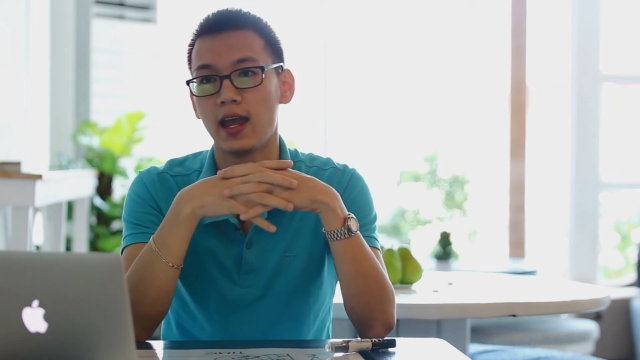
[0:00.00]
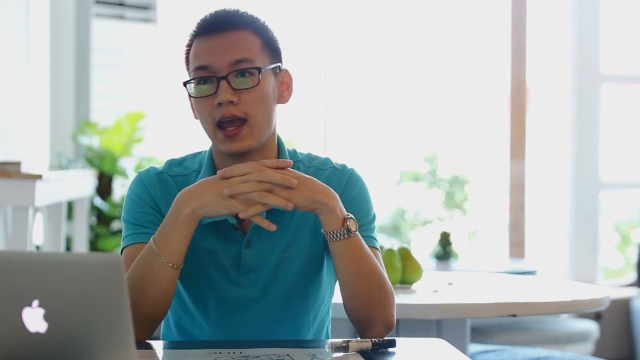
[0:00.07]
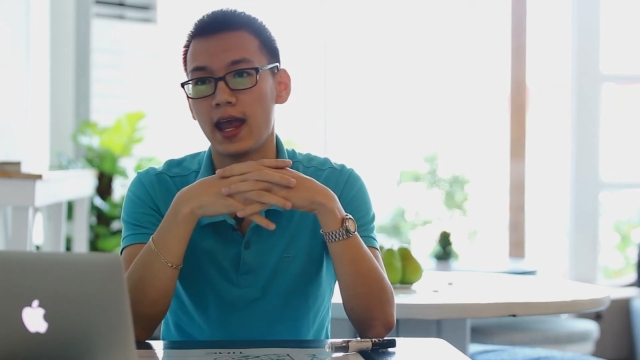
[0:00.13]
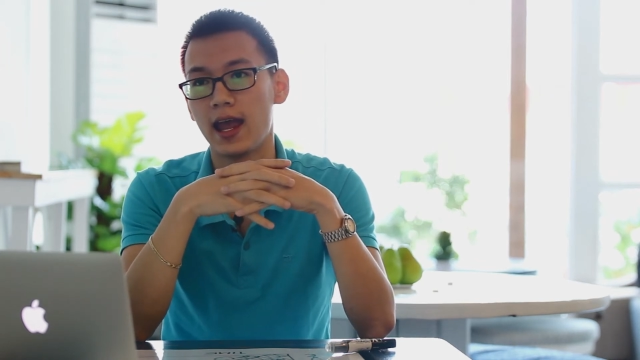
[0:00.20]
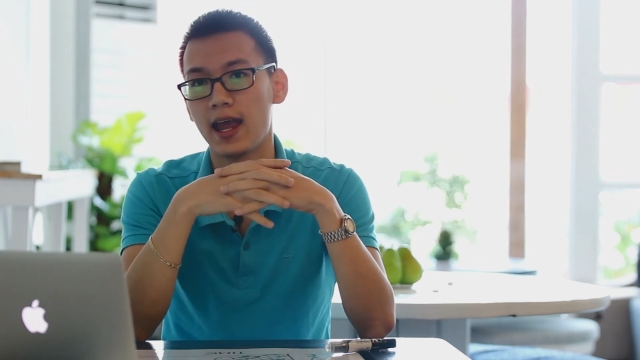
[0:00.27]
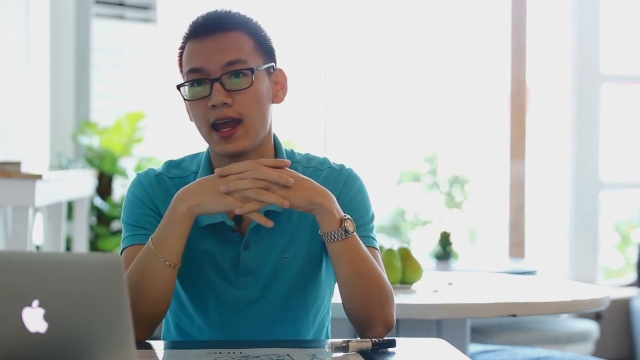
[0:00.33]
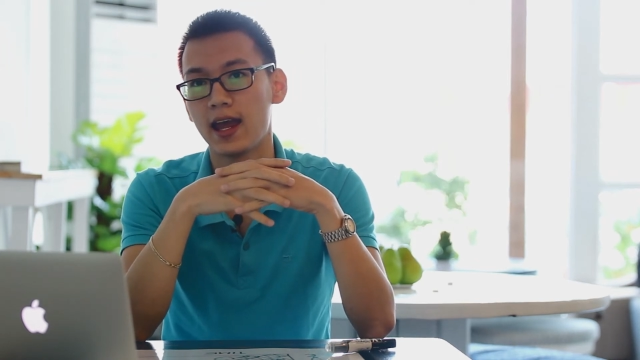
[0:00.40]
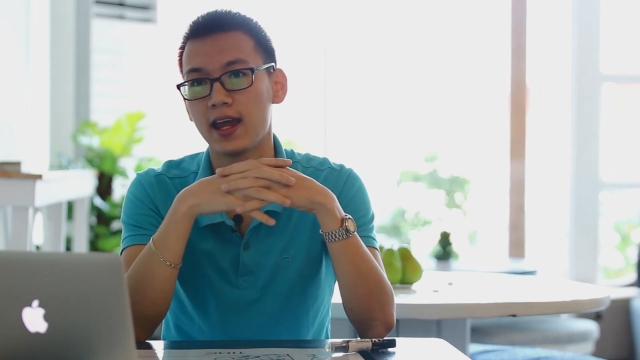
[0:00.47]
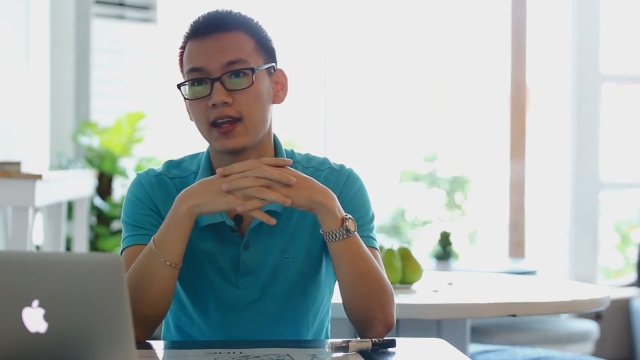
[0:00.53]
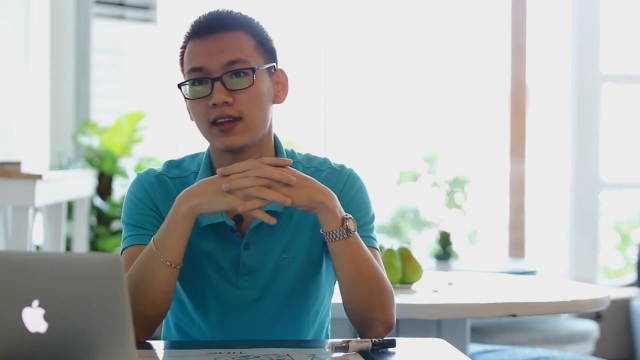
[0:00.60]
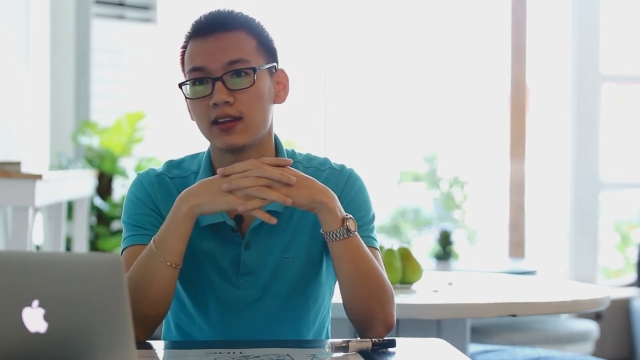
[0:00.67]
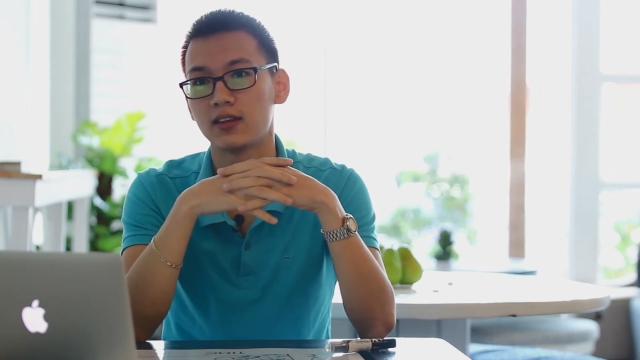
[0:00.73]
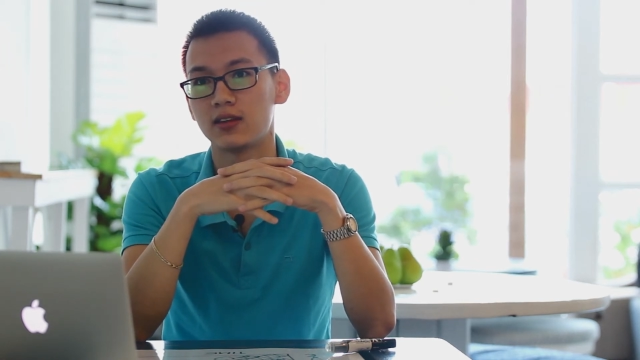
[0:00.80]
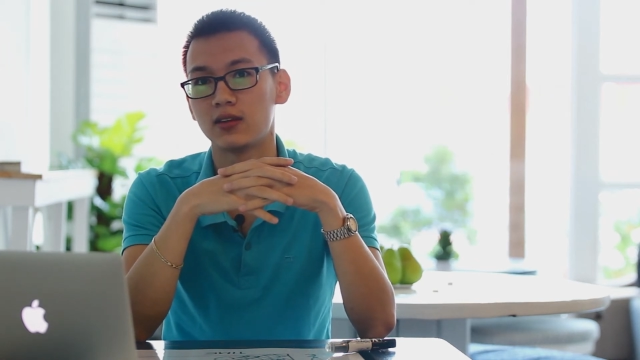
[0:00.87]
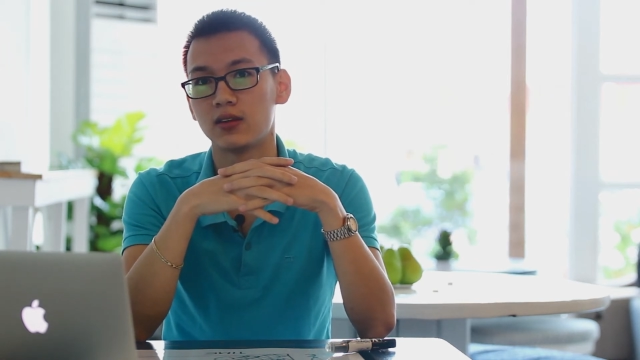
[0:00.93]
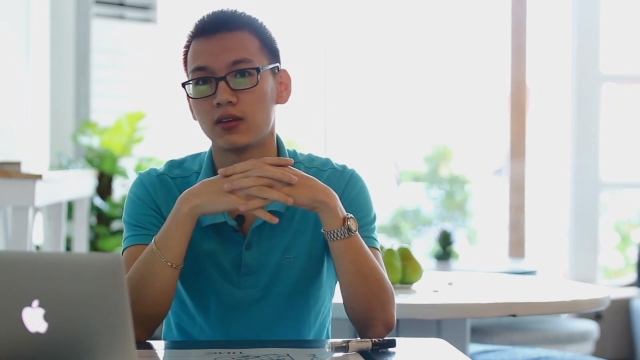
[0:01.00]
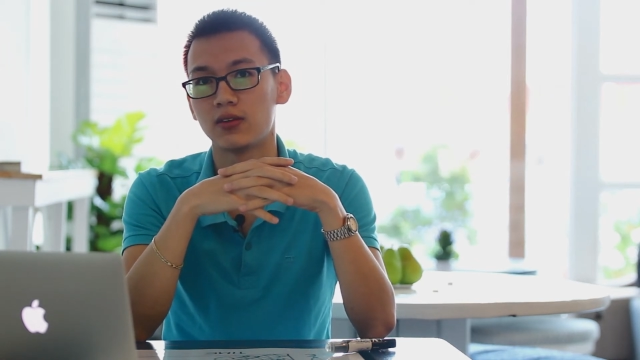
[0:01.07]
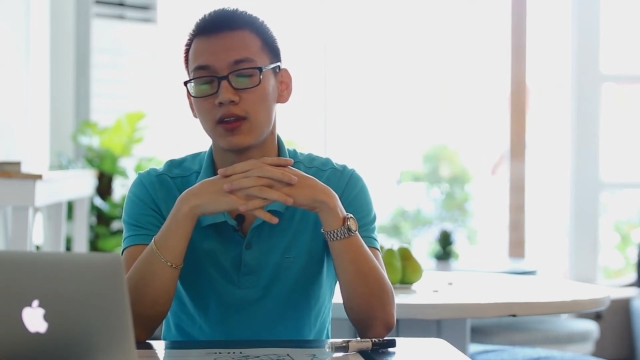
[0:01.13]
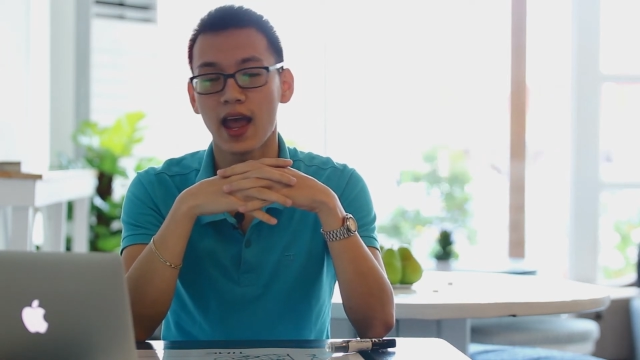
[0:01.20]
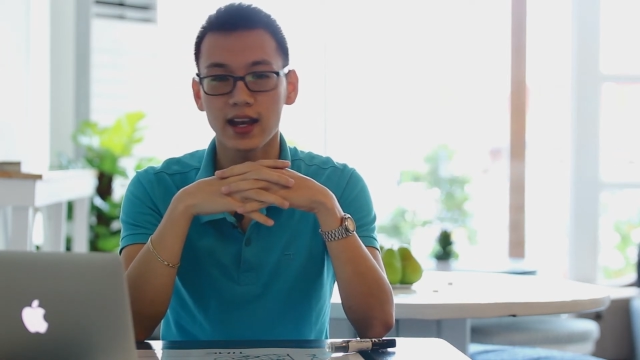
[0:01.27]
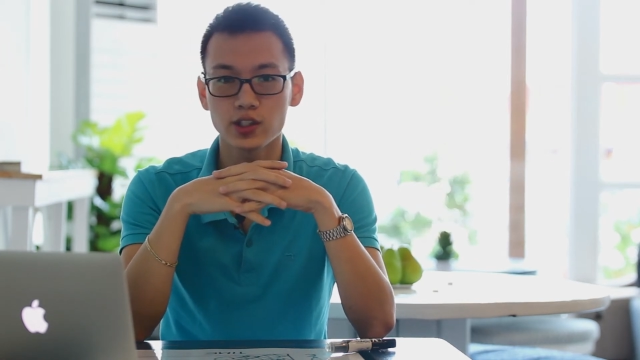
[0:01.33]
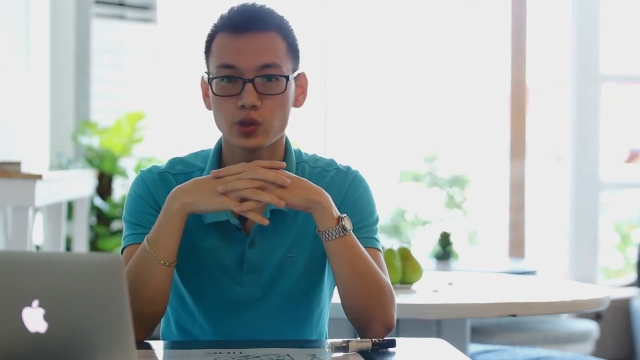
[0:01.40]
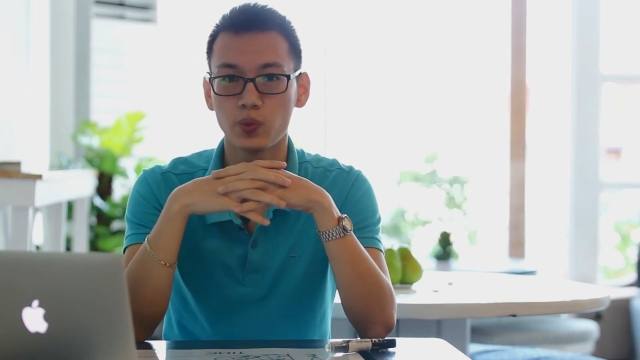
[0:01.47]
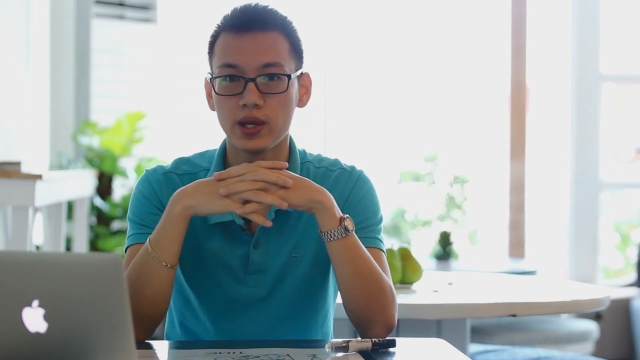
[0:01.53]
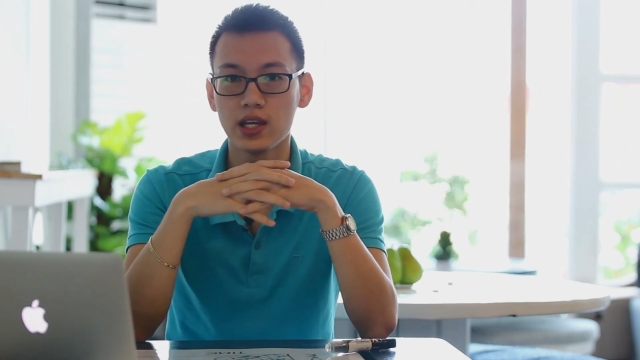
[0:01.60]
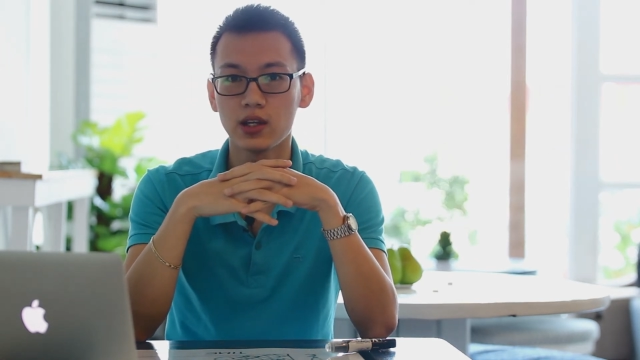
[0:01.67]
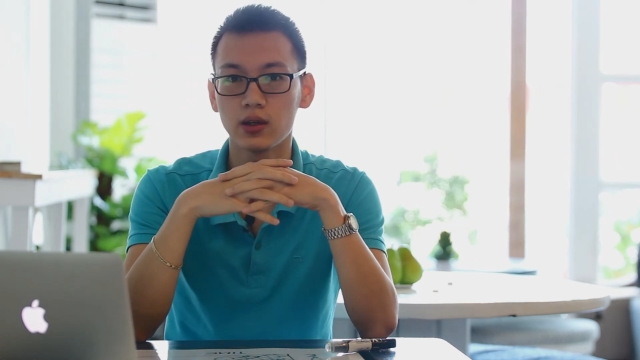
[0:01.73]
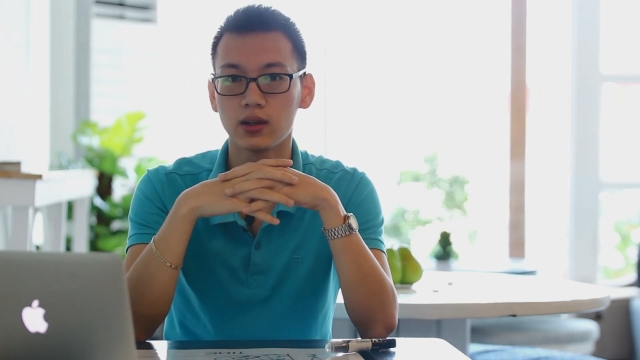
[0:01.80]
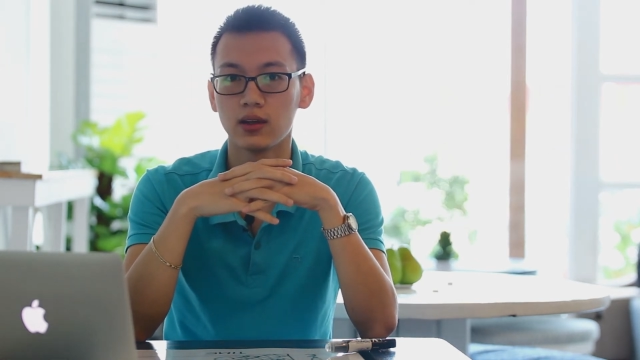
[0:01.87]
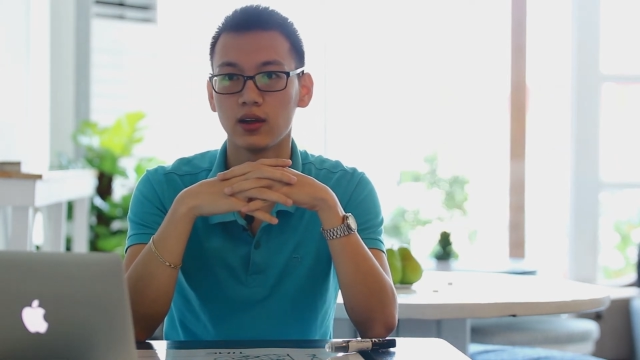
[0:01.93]
And next
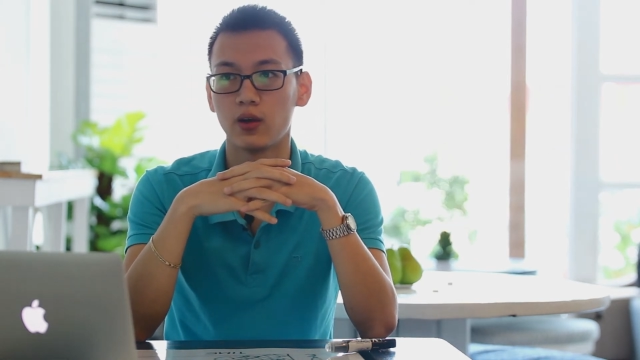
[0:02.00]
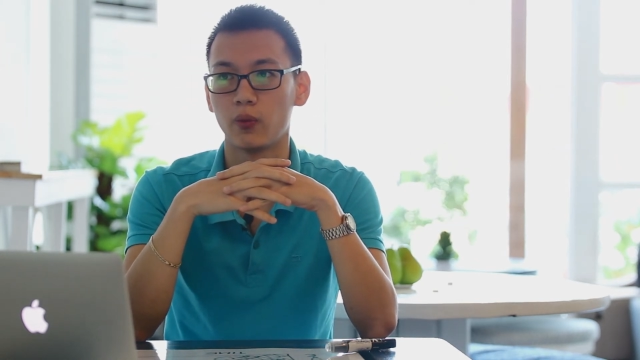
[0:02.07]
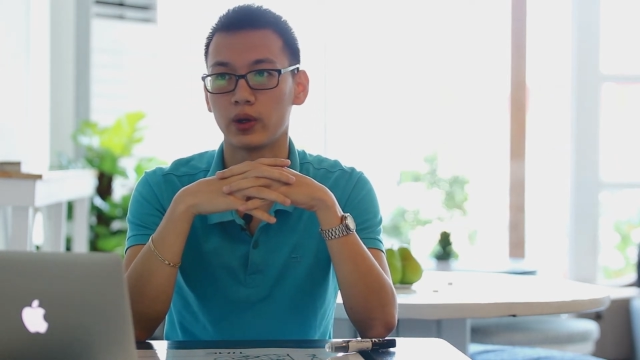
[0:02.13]
week,